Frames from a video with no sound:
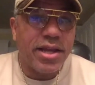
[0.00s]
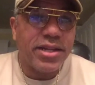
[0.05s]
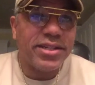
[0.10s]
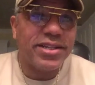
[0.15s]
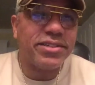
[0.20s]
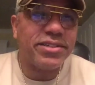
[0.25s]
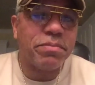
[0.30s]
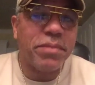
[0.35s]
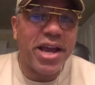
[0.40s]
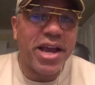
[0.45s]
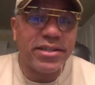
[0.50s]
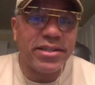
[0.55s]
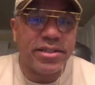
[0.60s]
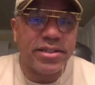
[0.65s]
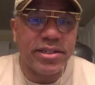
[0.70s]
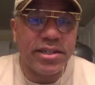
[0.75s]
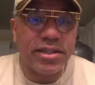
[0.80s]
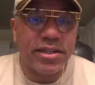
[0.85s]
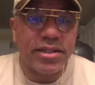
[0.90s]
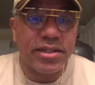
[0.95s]
This is my
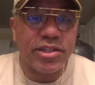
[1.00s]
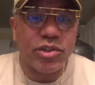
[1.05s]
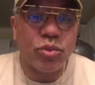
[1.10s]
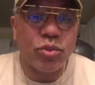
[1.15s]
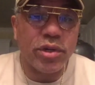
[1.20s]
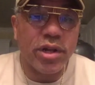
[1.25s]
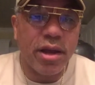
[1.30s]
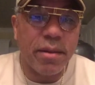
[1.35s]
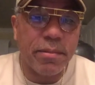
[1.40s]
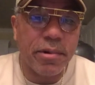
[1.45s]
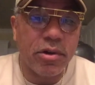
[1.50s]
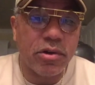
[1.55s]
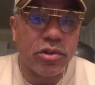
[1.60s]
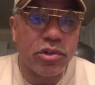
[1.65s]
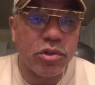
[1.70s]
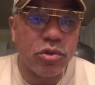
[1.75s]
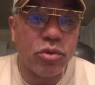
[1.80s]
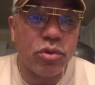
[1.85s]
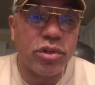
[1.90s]
shit. This is what I'm going to do.